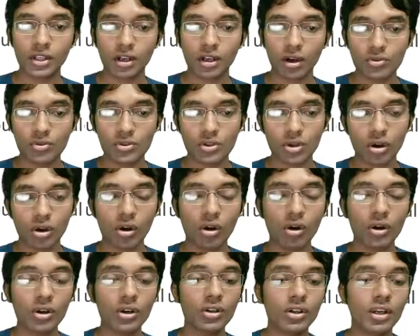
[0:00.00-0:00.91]
or
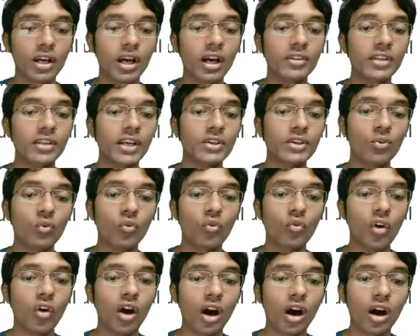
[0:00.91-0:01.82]
that you
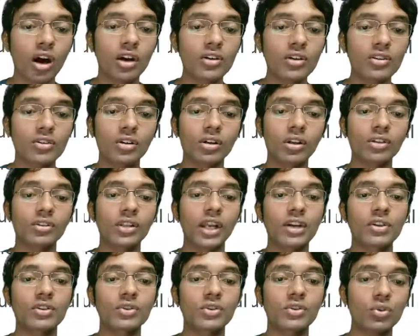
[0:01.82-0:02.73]
want that
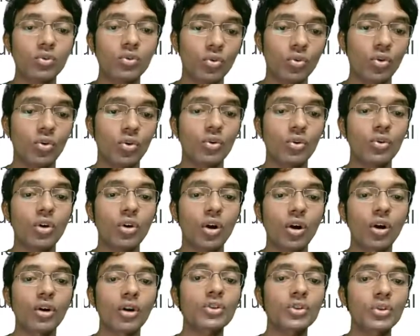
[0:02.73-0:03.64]
you own or
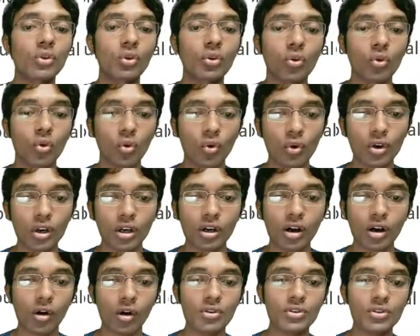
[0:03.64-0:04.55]
your own
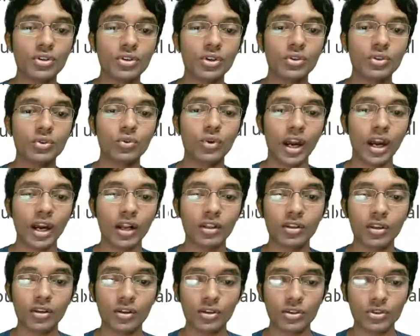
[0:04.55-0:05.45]
accounts to another
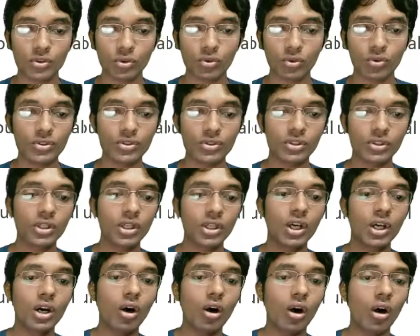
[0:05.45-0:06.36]
resource,
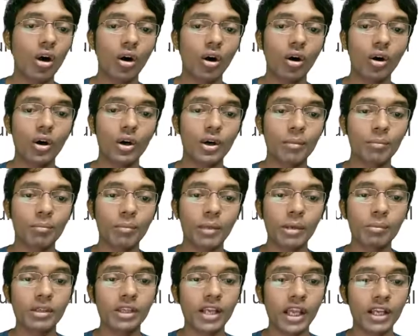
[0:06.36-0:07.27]
or maybe
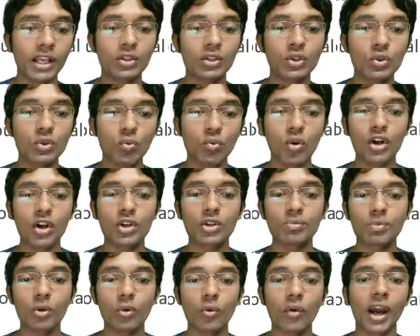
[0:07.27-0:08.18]
like that you want to
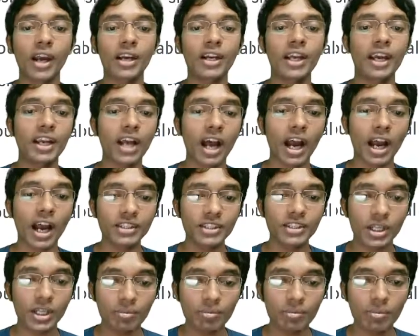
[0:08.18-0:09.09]
provide an
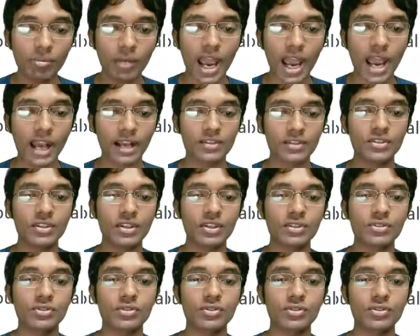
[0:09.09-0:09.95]
IAM access